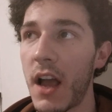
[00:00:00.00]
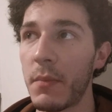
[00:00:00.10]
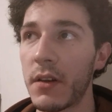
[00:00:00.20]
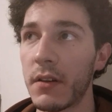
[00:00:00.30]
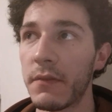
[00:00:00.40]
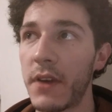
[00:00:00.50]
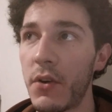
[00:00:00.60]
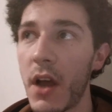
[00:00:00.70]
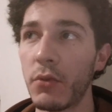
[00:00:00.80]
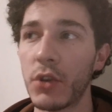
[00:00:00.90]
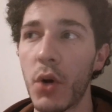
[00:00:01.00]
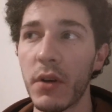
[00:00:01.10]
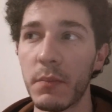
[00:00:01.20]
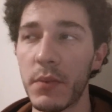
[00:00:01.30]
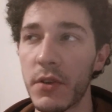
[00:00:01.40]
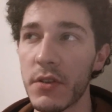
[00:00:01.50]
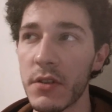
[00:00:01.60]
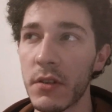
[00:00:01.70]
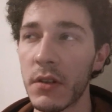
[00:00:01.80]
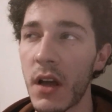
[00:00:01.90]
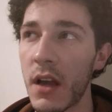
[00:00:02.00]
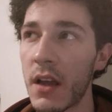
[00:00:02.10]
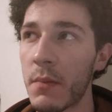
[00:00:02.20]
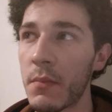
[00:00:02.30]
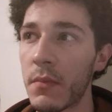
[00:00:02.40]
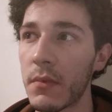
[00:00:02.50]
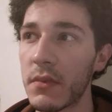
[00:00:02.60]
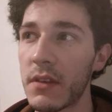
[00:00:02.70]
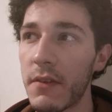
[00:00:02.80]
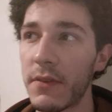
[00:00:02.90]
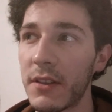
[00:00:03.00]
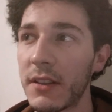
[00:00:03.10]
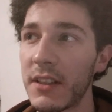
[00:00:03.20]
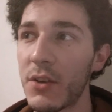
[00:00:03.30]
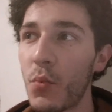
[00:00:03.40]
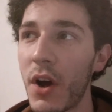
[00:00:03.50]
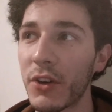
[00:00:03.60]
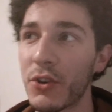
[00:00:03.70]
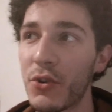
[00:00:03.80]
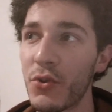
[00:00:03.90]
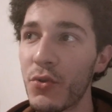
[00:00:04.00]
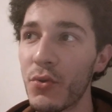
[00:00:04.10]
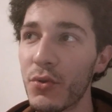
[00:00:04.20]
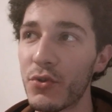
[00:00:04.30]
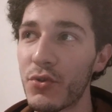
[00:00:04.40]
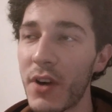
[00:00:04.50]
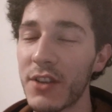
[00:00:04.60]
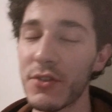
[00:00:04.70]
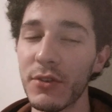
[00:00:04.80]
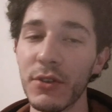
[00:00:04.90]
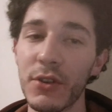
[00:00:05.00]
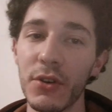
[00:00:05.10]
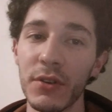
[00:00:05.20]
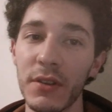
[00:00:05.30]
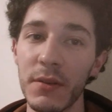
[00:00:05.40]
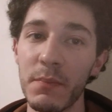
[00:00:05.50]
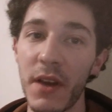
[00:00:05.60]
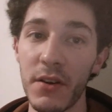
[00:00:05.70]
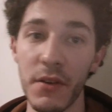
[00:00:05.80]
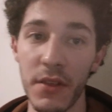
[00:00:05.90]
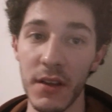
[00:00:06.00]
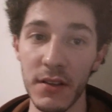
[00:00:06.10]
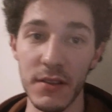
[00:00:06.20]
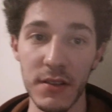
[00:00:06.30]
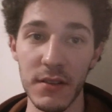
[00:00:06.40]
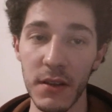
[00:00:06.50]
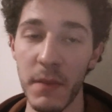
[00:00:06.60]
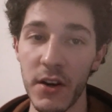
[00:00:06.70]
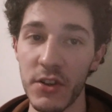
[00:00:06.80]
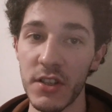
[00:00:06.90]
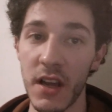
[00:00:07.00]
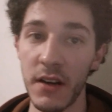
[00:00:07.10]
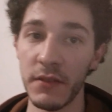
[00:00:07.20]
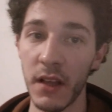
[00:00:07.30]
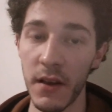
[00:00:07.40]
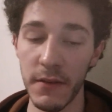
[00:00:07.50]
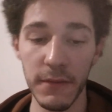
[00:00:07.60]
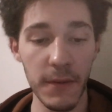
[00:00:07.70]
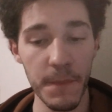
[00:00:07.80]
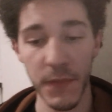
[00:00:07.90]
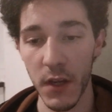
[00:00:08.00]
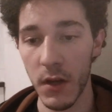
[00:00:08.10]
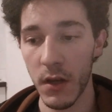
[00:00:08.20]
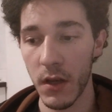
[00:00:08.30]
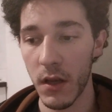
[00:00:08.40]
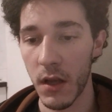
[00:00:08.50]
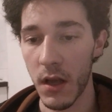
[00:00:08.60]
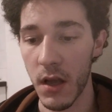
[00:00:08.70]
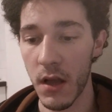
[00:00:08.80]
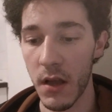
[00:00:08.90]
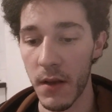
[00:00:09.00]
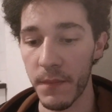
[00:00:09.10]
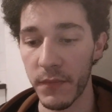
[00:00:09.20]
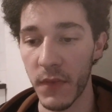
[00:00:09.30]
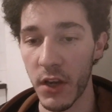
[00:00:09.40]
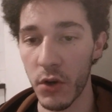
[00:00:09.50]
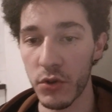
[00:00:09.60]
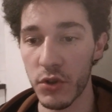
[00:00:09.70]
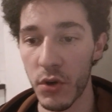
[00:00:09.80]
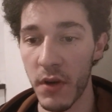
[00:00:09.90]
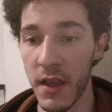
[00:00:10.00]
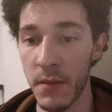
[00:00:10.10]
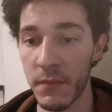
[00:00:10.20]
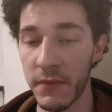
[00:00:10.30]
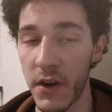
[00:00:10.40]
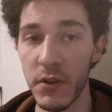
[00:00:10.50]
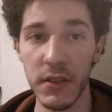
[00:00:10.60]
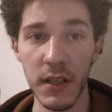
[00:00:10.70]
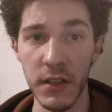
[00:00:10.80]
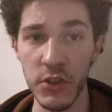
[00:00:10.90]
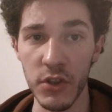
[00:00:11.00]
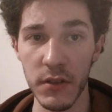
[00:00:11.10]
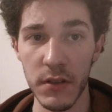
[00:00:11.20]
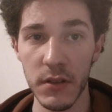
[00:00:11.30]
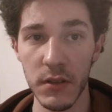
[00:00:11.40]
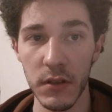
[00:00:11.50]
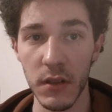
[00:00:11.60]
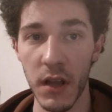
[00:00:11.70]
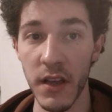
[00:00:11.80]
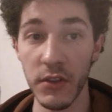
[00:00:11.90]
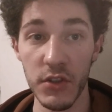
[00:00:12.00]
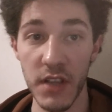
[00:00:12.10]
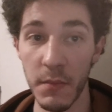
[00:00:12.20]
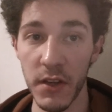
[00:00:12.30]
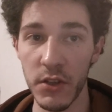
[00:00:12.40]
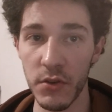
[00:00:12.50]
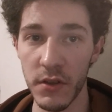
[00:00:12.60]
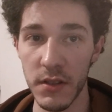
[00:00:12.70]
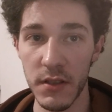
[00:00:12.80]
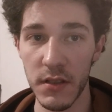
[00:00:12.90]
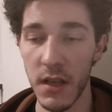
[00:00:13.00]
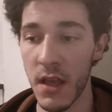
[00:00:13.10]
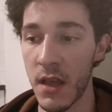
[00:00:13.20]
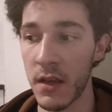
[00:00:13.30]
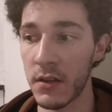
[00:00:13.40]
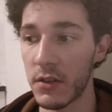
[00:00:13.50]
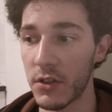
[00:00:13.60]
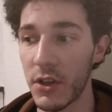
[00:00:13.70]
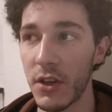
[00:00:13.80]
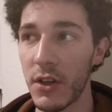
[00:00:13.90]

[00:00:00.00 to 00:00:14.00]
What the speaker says: I'm a very outgoing person. I am definitely one who tries to look on the better things, the better side of life. I also am very diligent. I understand my duties, and